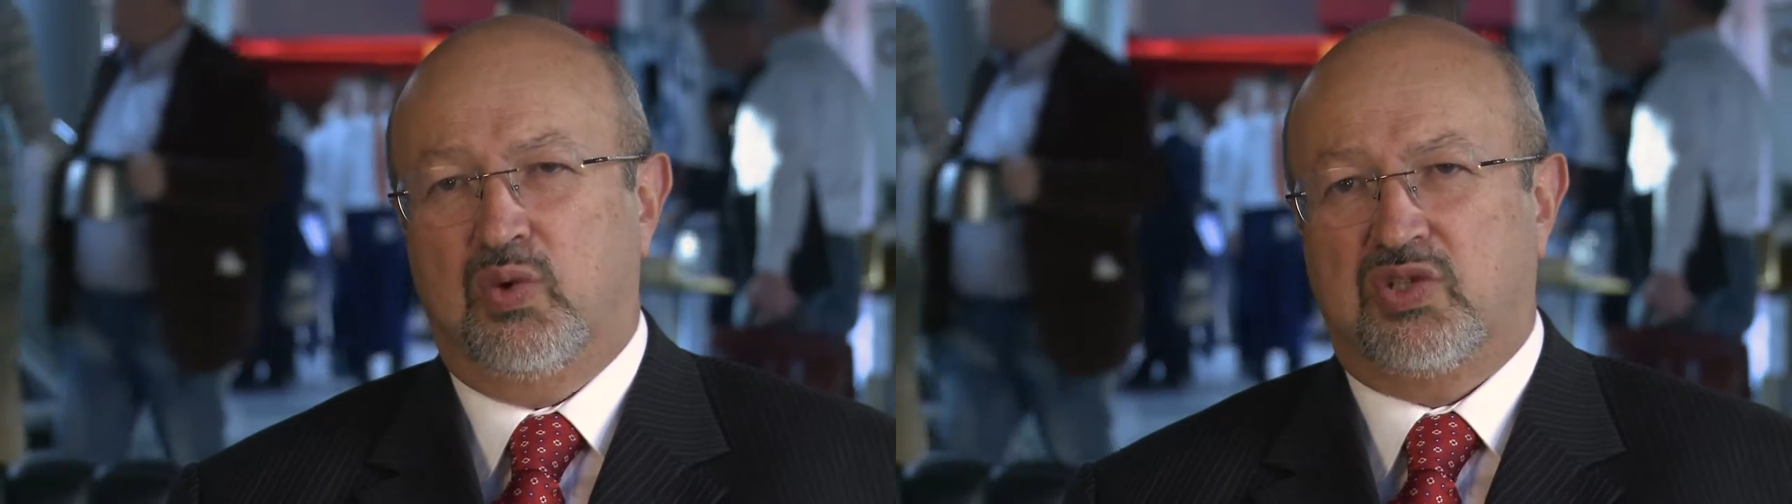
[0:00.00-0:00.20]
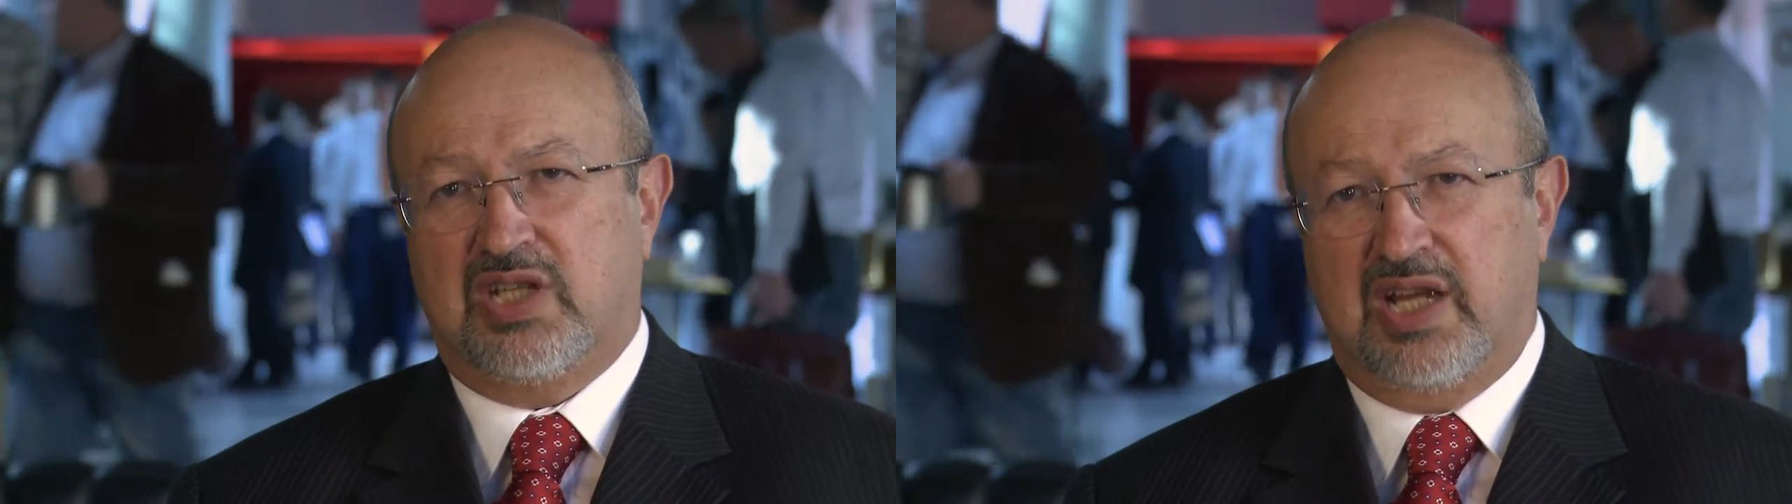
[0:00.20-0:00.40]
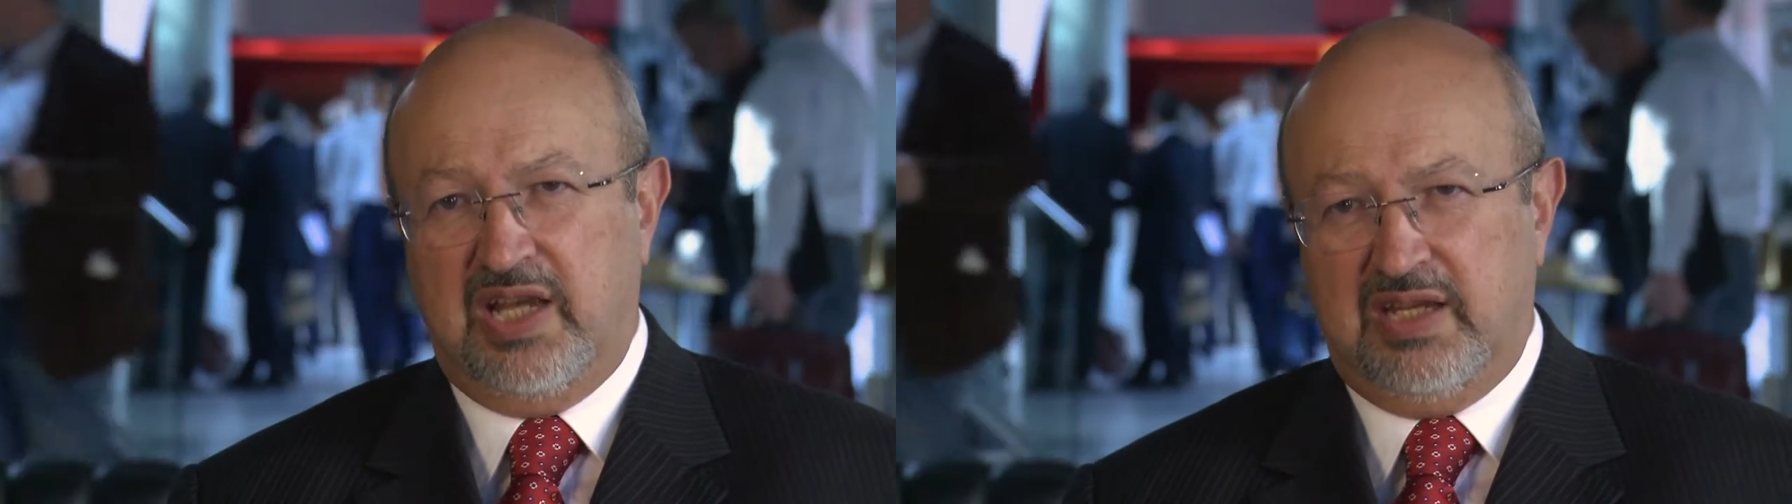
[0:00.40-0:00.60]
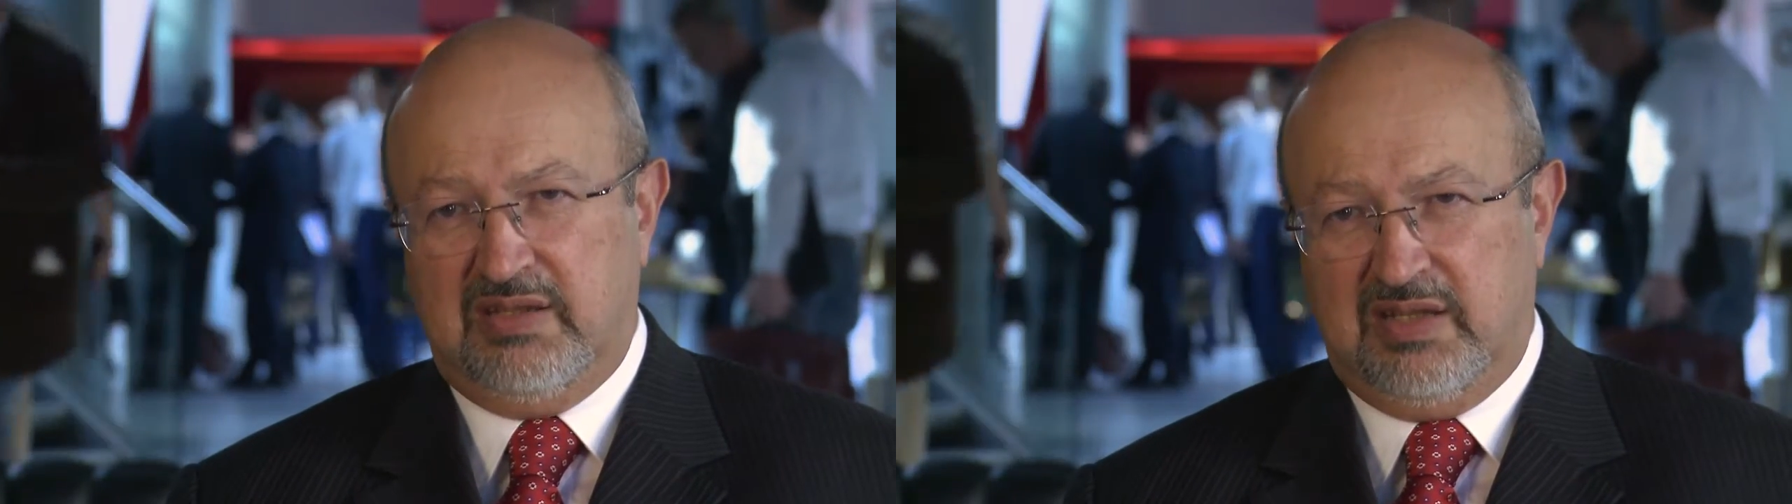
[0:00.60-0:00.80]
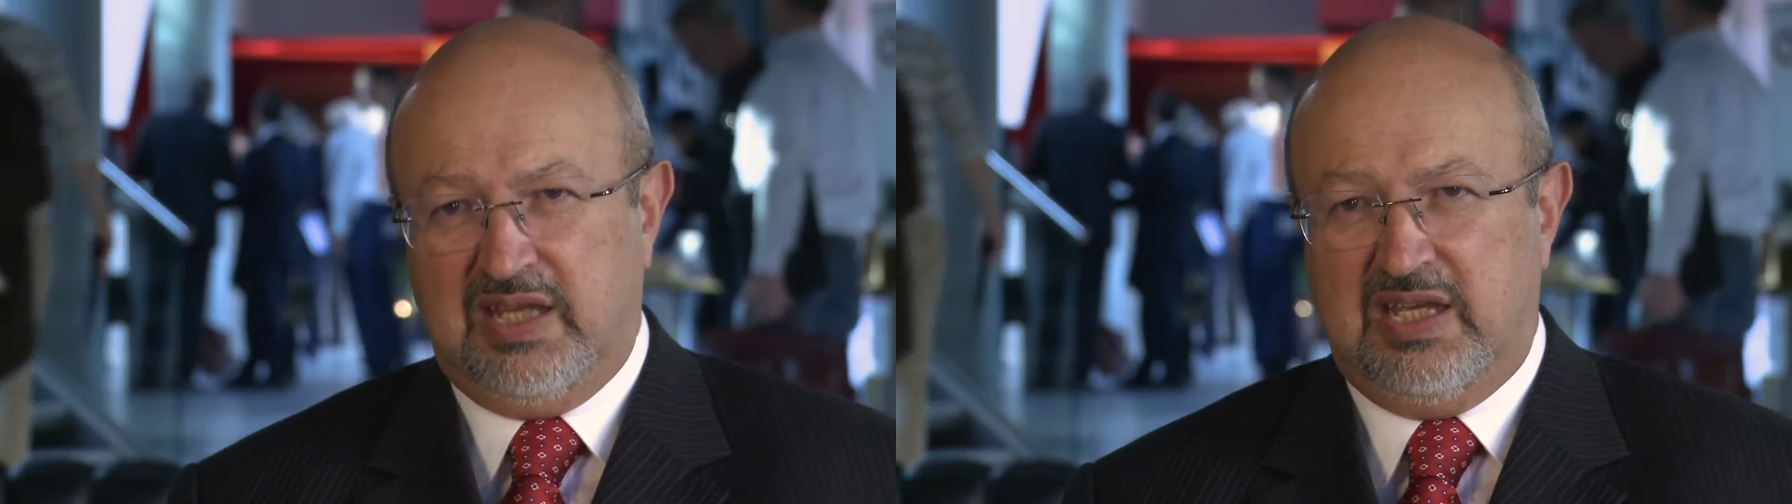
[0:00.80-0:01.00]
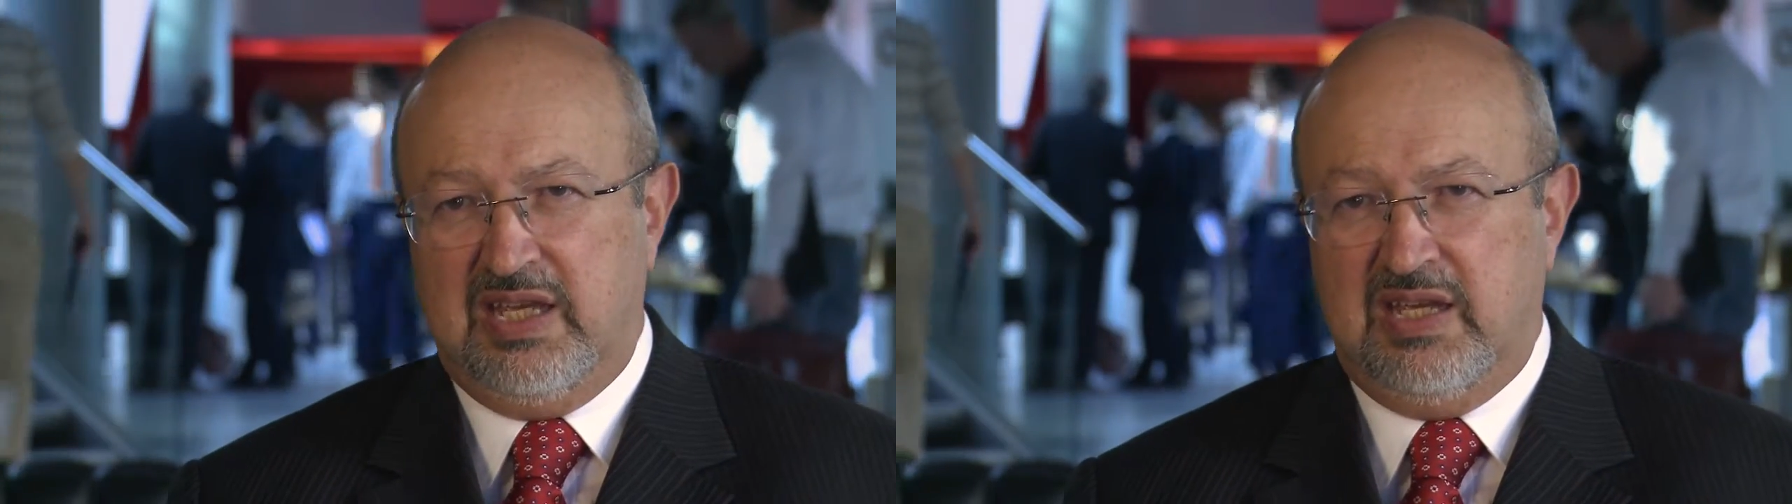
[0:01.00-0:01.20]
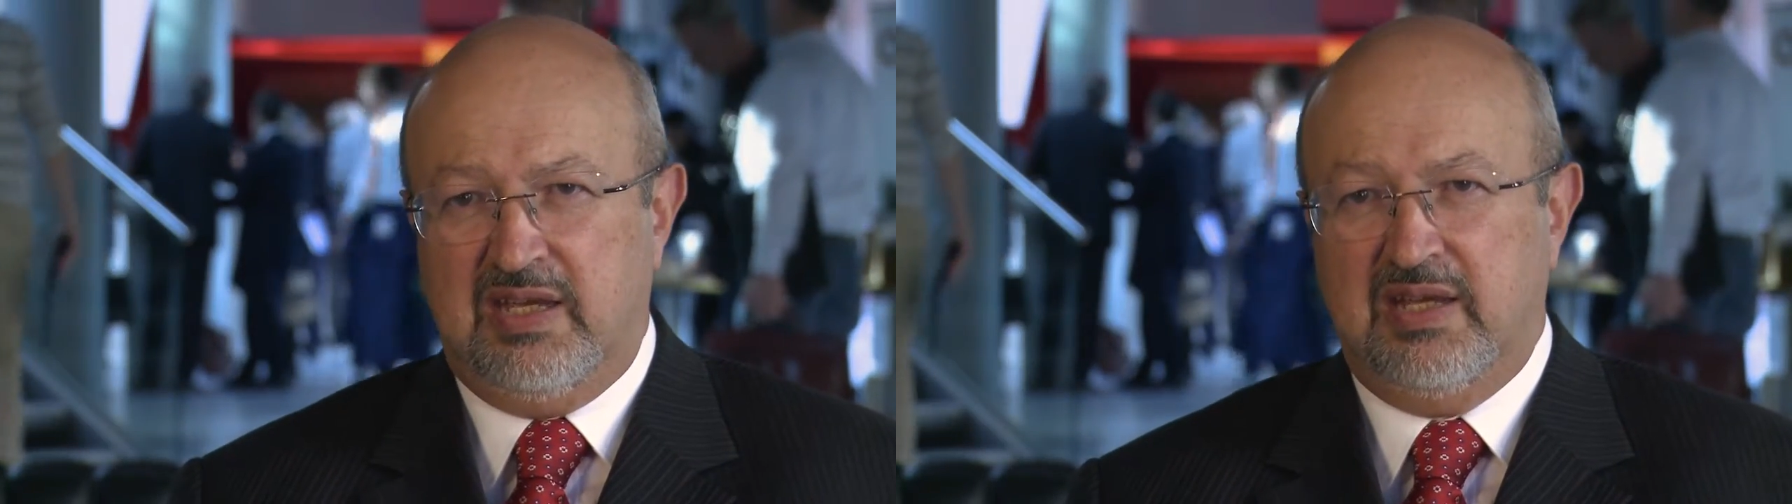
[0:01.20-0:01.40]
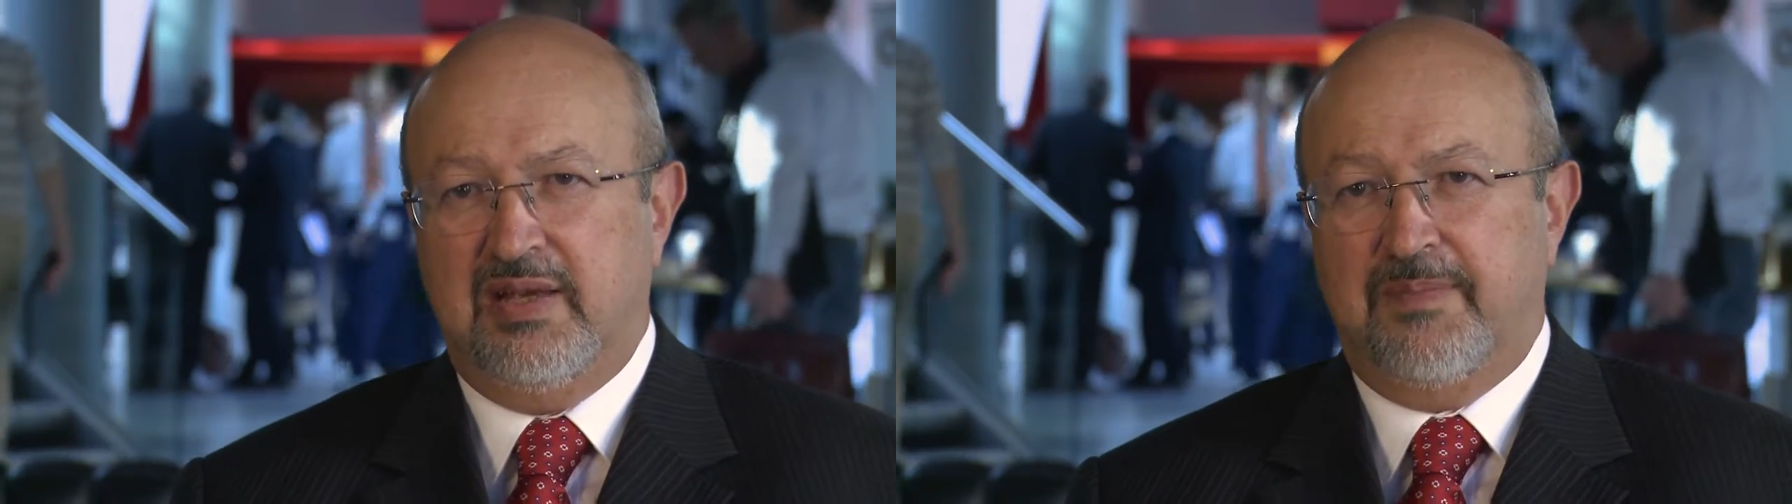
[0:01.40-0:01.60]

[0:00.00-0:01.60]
would say the key